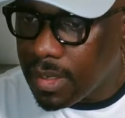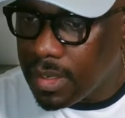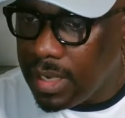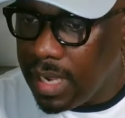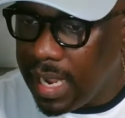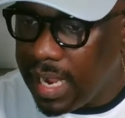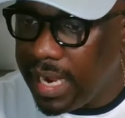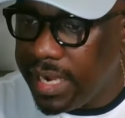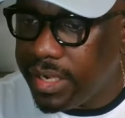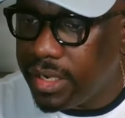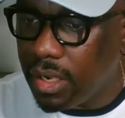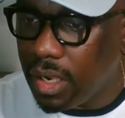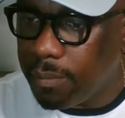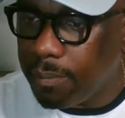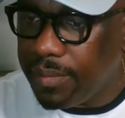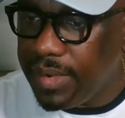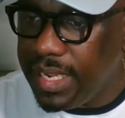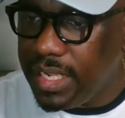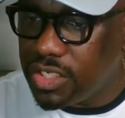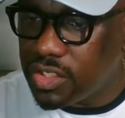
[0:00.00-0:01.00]
Hi, Doc,
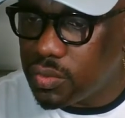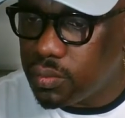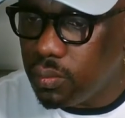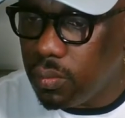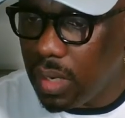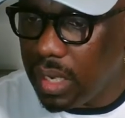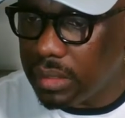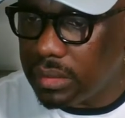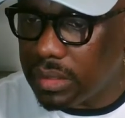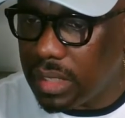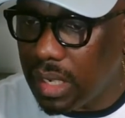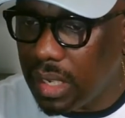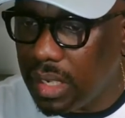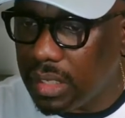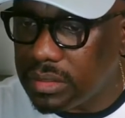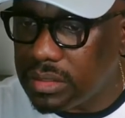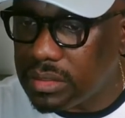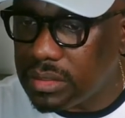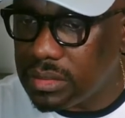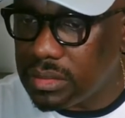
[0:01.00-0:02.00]
please, what
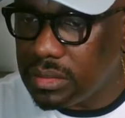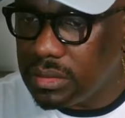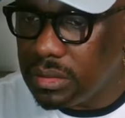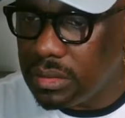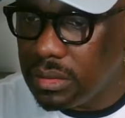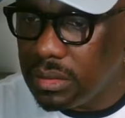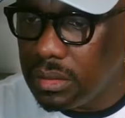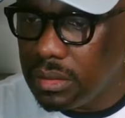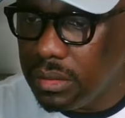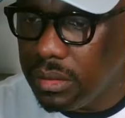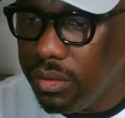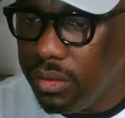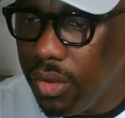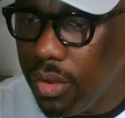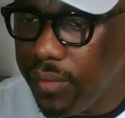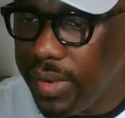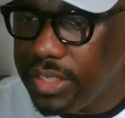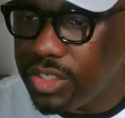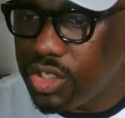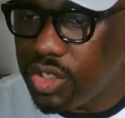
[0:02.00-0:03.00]
caused
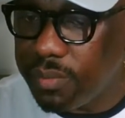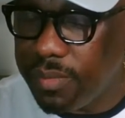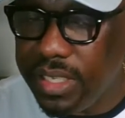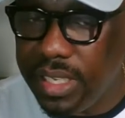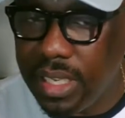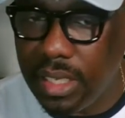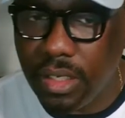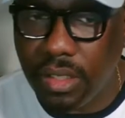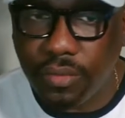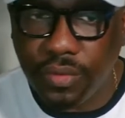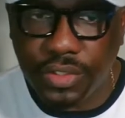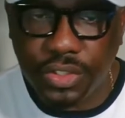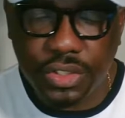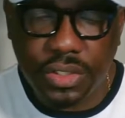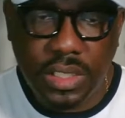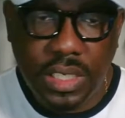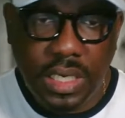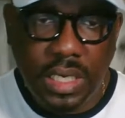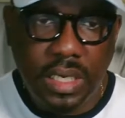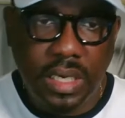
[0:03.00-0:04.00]
urine to be yellowish?
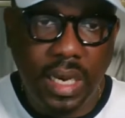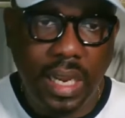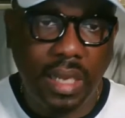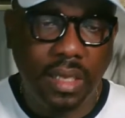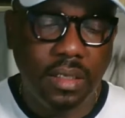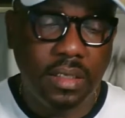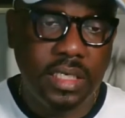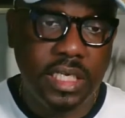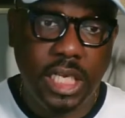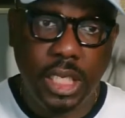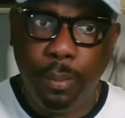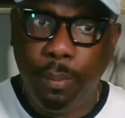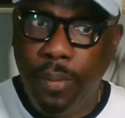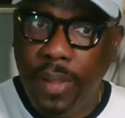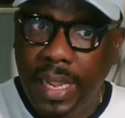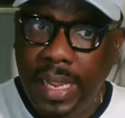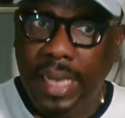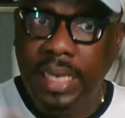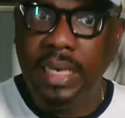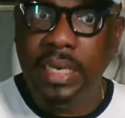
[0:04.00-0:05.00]
Now,
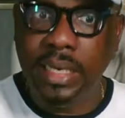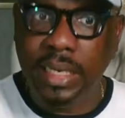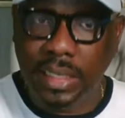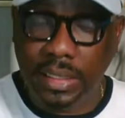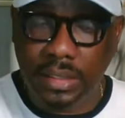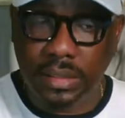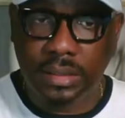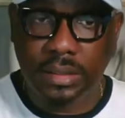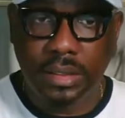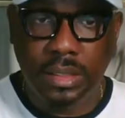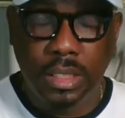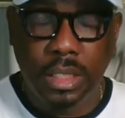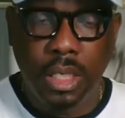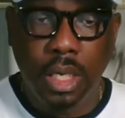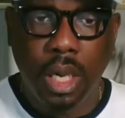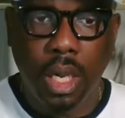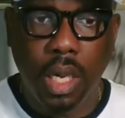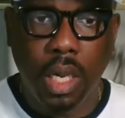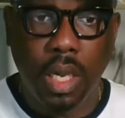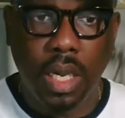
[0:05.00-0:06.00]
depending
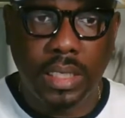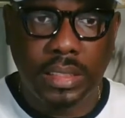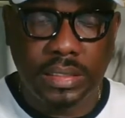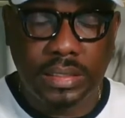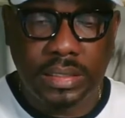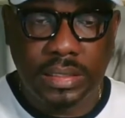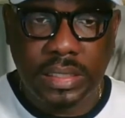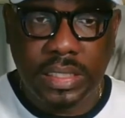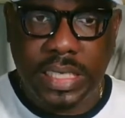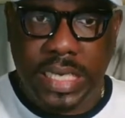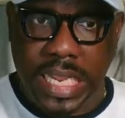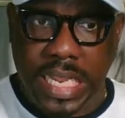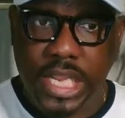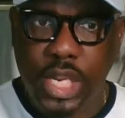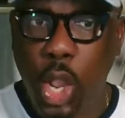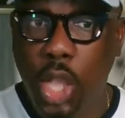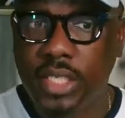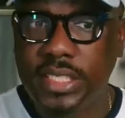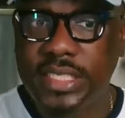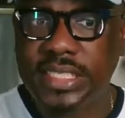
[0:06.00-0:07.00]
on the
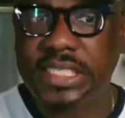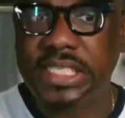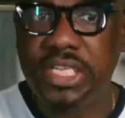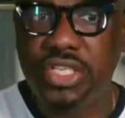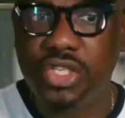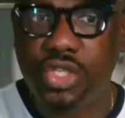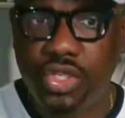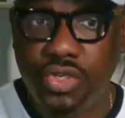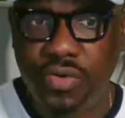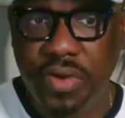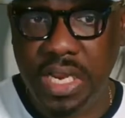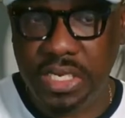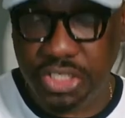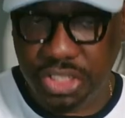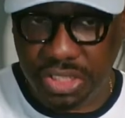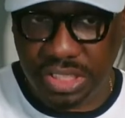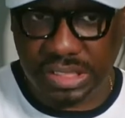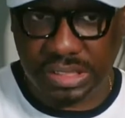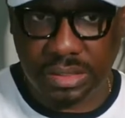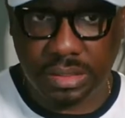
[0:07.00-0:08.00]

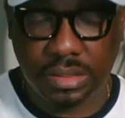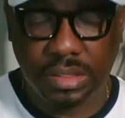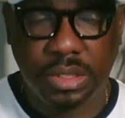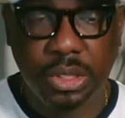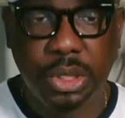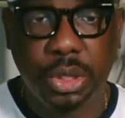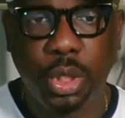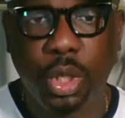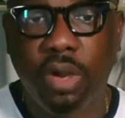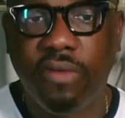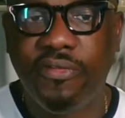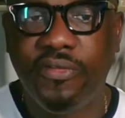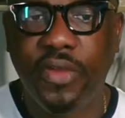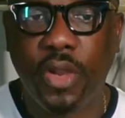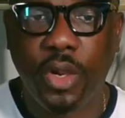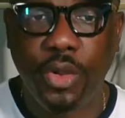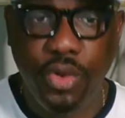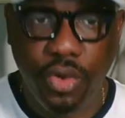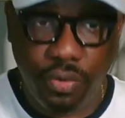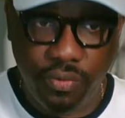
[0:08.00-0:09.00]
concentration of
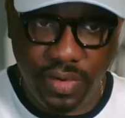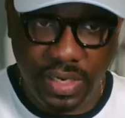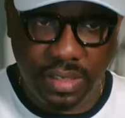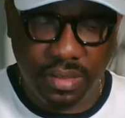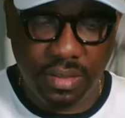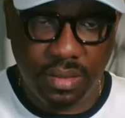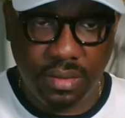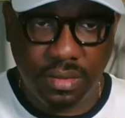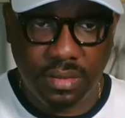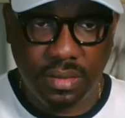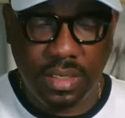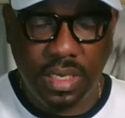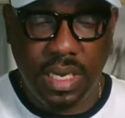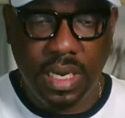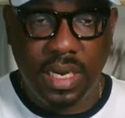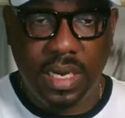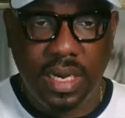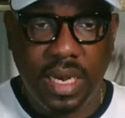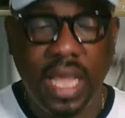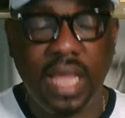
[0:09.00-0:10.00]
your urine.
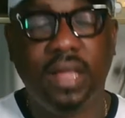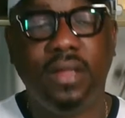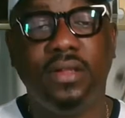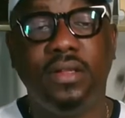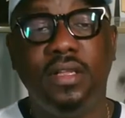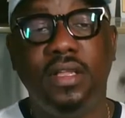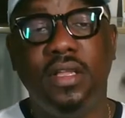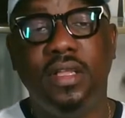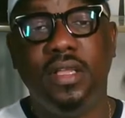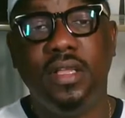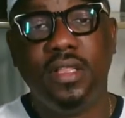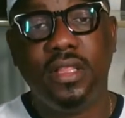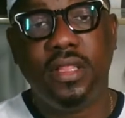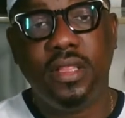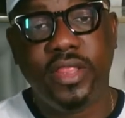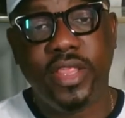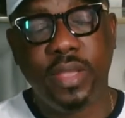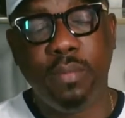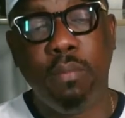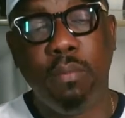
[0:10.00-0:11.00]
Now,
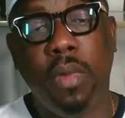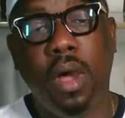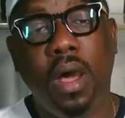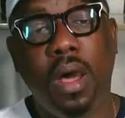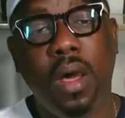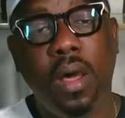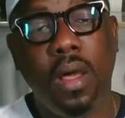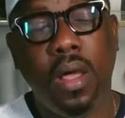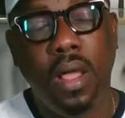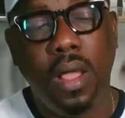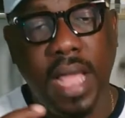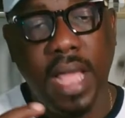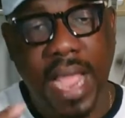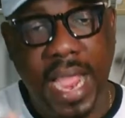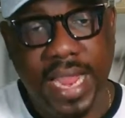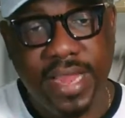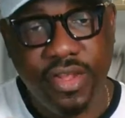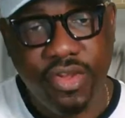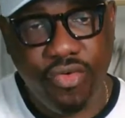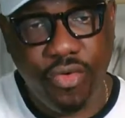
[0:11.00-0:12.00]
the more
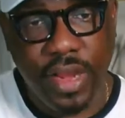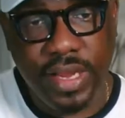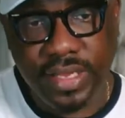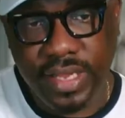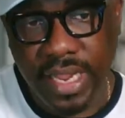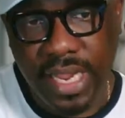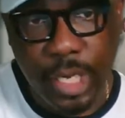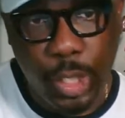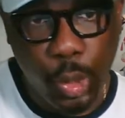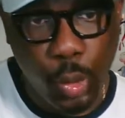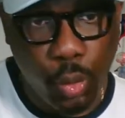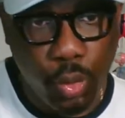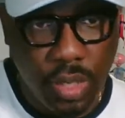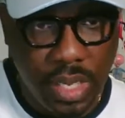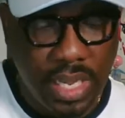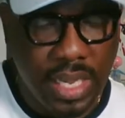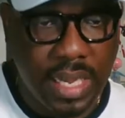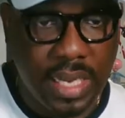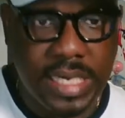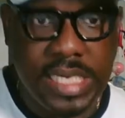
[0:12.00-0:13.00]
hydrated you
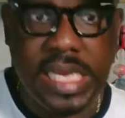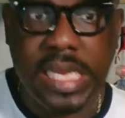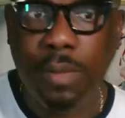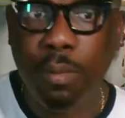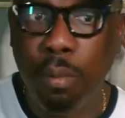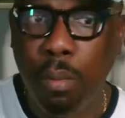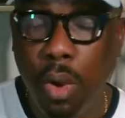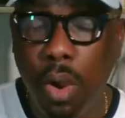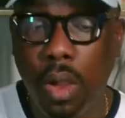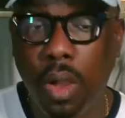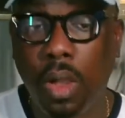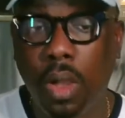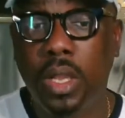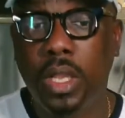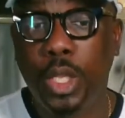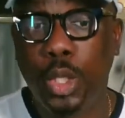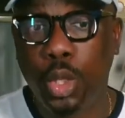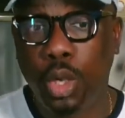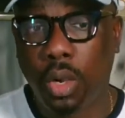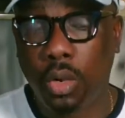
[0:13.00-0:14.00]
are, the more
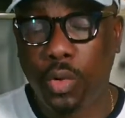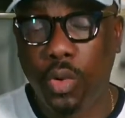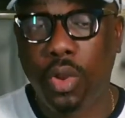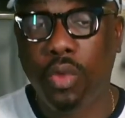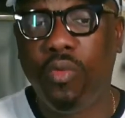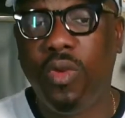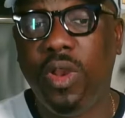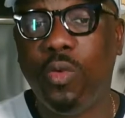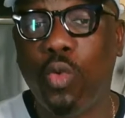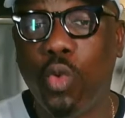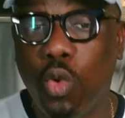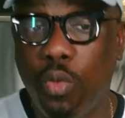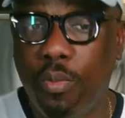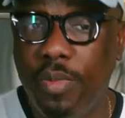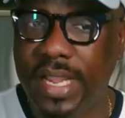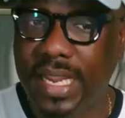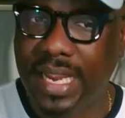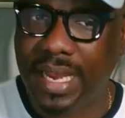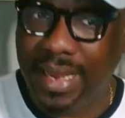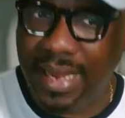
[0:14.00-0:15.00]
your urine will
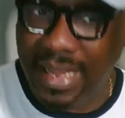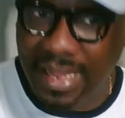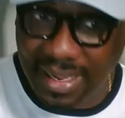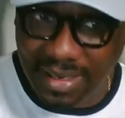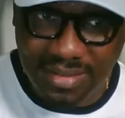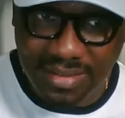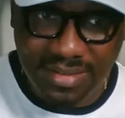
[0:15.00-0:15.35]
be clear.